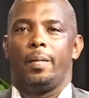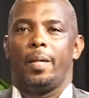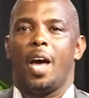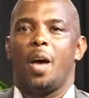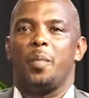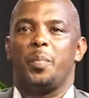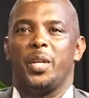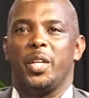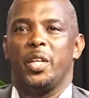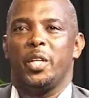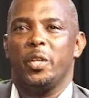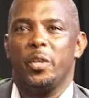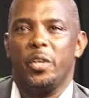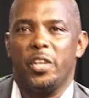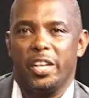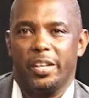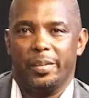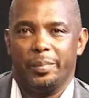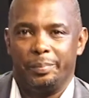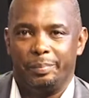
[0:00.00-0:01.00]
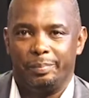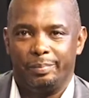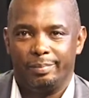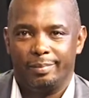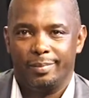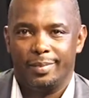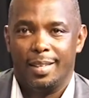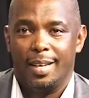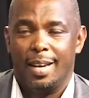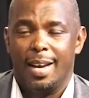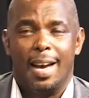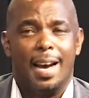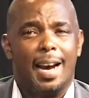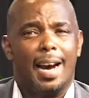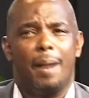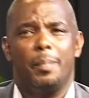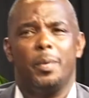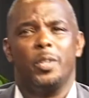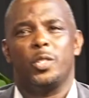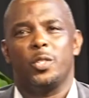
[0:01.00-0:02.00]
Happy New Year.
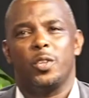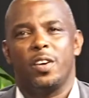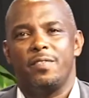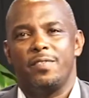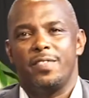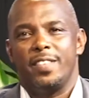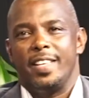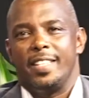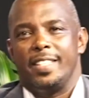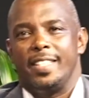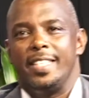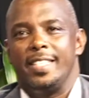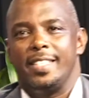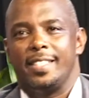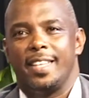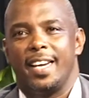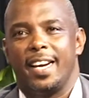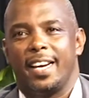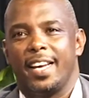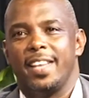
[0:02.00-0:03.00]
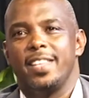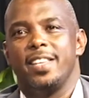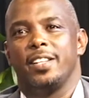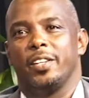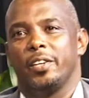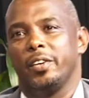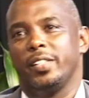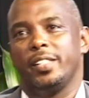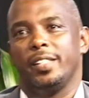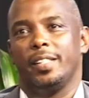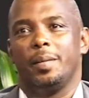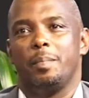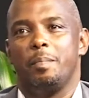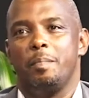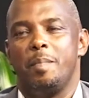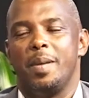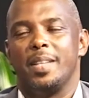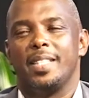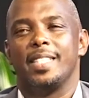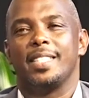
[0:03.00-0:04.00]
I'm not sure if it is a Kenyan greeting,
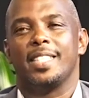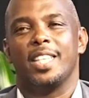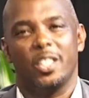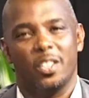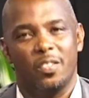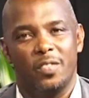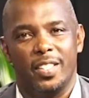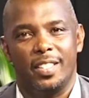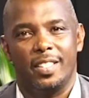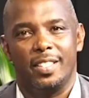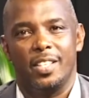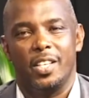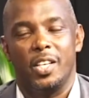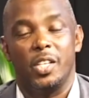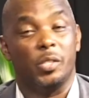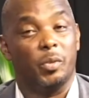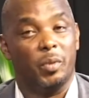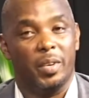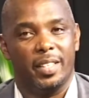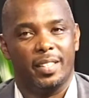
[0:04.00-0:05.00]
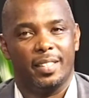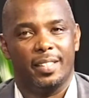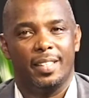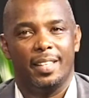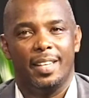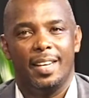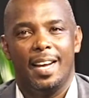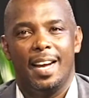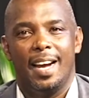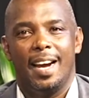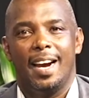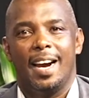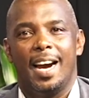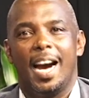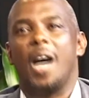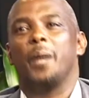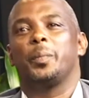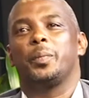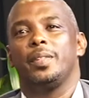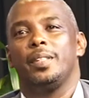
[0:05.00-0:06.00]
but the sound of it is great.
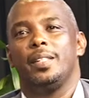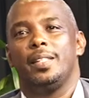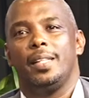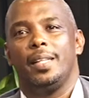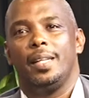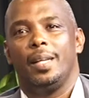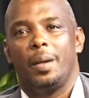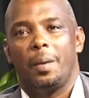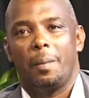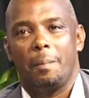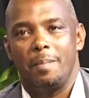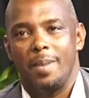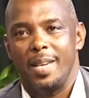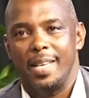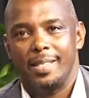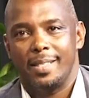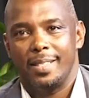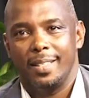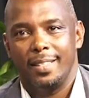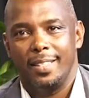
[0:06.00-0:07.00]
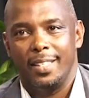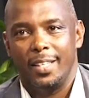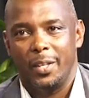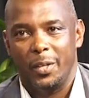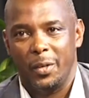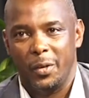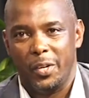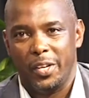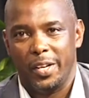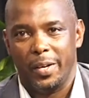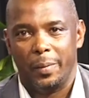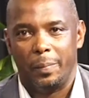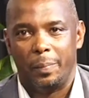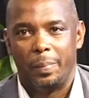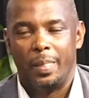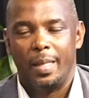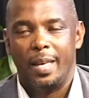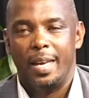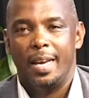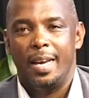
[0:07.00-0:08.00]
Happy, blessed New Year.
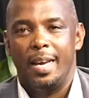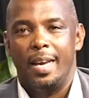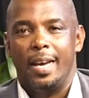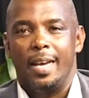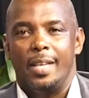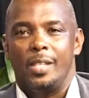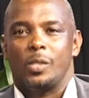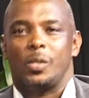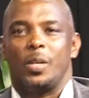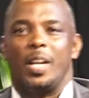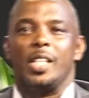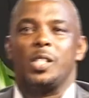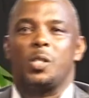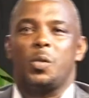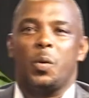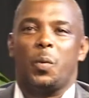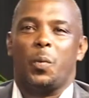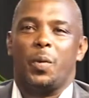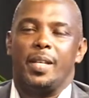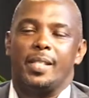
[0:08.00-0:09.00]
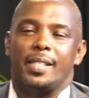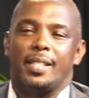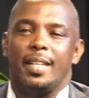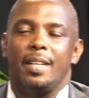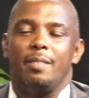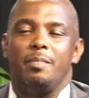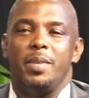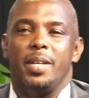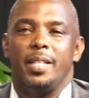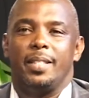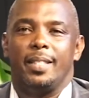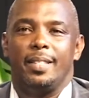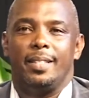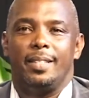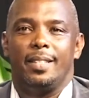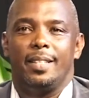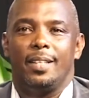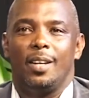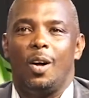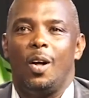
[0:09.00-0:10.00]
So last week we
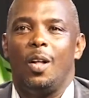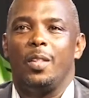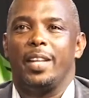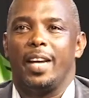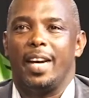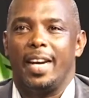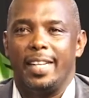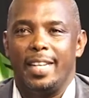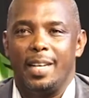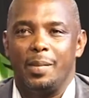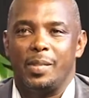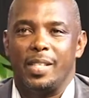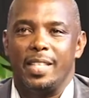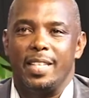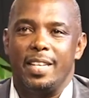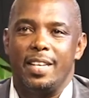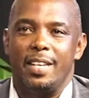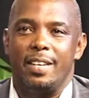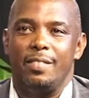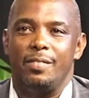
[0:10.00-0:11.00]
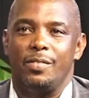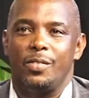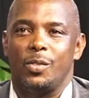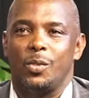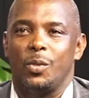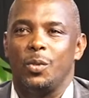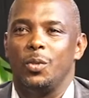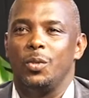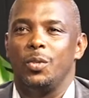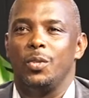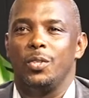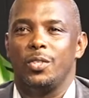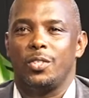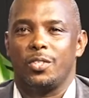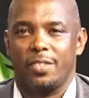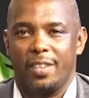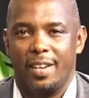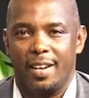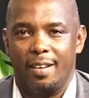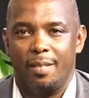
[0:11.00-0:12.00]
celebrated all the Adams and Eves who
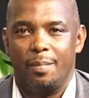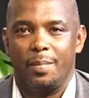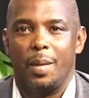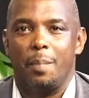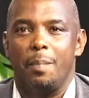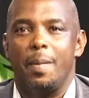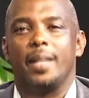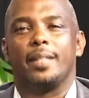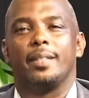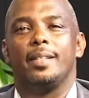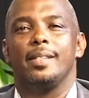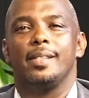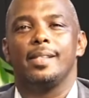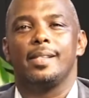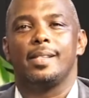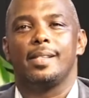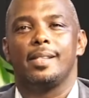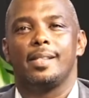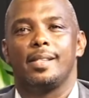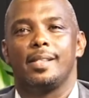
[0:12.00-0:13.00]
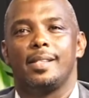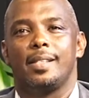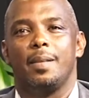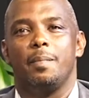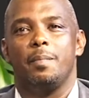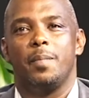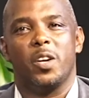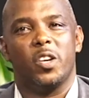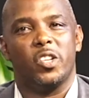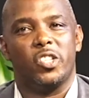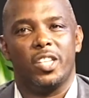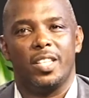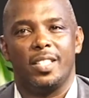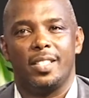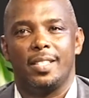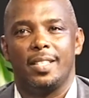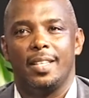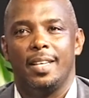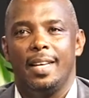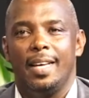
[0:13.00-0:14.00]
triumphed the battles, the
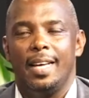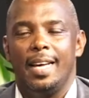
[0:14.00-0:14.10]
brushes,